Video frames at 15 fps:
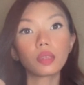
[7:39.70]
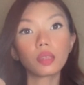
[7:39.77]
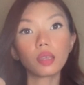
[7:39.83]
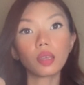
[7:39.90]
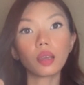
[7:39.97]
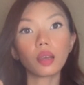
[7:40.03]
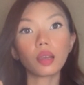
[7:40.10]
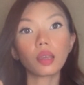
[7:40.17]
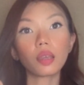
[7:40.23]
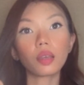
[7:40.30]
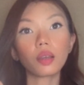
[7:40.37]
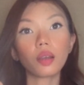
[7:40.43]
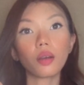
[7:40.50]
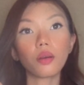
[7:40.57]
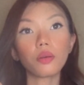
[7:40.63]
Here you
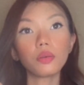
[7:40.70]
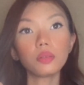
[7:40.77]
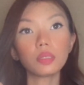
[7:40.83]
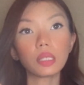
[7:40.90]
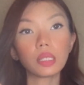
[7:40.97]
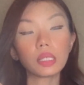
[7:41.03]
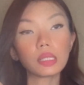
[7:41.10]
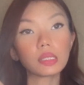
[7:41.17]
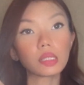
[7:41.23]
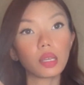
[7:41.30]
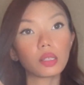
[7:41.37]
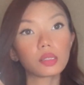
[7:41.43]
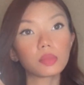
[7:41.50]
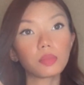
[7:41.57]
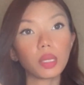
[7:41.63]
go. And inside
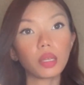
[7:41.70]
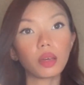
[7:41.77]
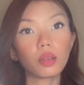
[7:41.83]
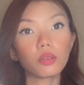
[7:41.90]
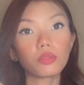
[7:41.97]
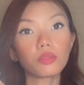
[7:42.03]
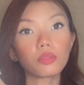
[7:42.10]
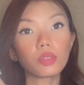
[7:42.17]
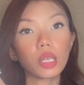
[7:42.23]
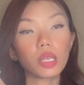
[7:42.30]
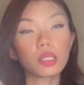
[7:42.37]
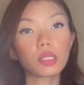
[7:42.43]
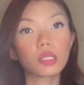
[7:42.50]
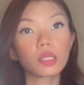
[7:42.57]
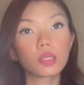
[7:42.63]
is made out of
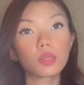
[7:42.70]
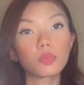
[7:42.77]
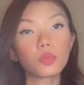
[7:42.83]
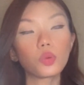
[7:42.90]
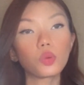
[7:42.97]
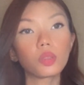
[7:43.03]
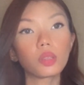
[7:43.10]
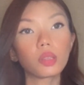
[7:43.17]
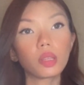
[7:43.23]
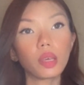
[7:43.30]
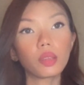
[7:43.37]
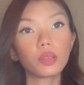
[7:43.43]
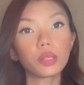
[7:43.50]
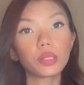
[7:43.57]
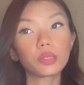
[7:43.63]
nice smooth
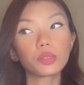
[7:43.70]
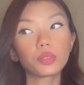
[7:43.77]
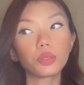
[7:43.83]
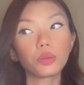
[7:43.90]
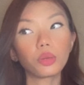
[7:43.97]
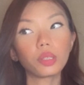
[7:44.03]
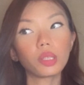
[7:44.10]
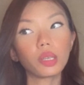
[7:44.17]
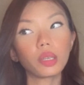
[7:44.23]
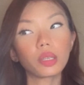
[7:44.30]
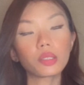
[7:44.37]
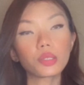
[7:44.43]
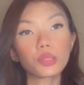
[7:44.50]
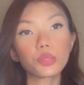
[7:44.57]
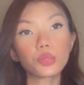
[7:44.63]
leather too. I think
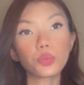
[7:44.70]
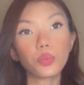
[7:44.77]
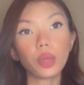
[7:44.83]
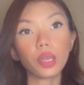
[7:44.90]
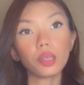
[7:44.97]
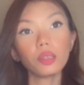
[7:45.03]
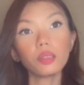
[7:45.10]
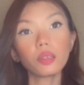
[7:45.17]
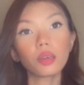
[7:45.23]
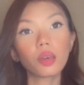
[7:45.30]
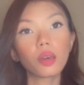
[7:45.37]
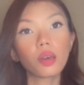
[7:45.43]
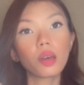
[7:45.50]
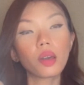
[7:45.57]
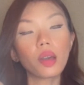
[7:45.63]
it's suede.
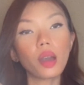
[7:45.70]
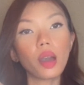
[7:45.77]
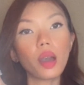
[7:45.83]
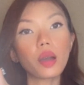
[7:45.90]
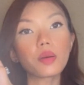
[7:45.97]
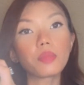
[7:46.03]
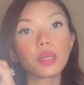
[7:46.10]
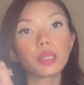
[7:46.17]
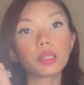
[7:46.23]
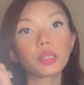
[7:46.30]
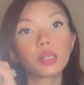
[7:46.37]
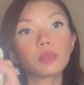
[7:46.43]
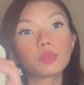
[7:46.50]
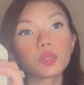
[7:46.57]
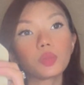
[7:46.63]
And it
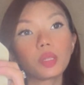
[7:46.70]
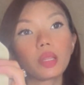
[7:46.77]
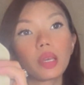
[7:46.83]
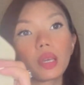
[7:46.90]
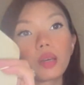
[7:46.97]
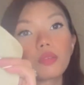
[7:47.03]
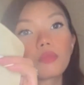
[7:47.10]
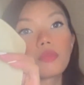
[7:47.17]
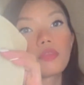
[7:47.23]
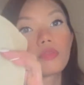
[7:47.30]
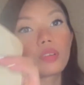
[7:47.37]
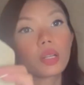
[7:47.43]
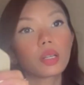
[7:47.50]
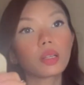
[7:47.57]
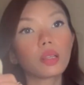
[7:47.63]
comes with like a
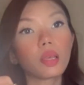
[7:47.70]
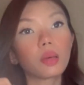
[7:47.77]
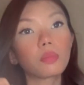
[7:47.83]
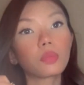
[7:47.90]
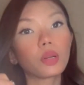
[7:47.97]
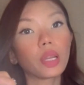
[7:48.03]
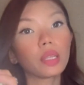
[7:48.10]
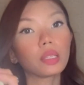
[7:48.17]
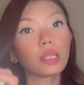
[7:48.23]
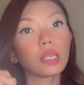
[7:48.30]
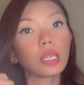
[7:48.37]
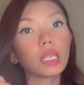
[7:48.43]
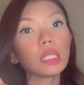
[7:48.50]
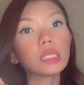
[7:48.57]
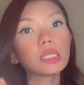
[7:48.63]
Furla branding
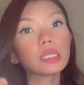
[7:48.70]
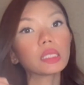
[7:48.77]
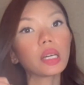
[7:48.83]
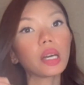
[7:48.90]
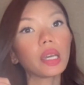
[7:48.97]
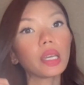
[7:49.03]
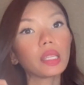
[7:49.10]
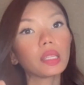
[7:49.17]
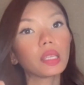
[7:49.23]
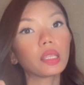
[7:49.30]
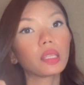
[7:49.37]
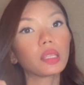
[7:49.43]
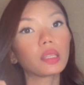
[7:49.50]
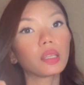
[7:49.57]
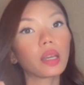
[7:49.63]
inside, that
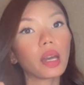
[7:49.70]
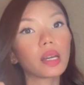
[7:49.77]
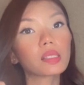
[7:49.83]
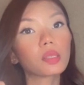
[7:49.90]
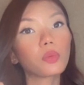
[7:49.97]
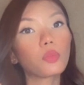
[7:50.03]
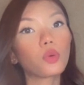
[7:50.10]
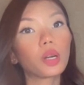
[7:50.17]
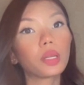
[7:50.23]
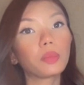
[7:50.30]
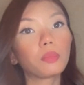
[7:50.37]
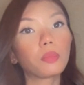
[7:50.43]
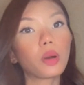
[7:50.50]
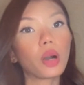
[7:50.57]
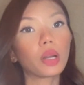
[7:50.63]
and it has a one
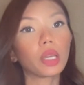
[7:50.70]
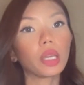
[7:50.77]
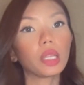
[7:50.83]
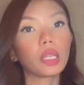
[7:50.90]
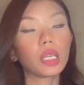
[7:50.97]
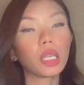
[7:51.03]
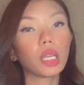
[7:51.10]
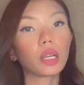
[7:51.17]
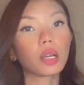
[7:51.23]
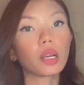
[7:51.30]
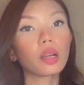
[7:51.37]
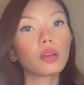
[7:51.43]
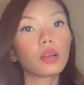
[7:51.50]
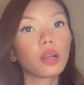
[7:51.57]
pocket here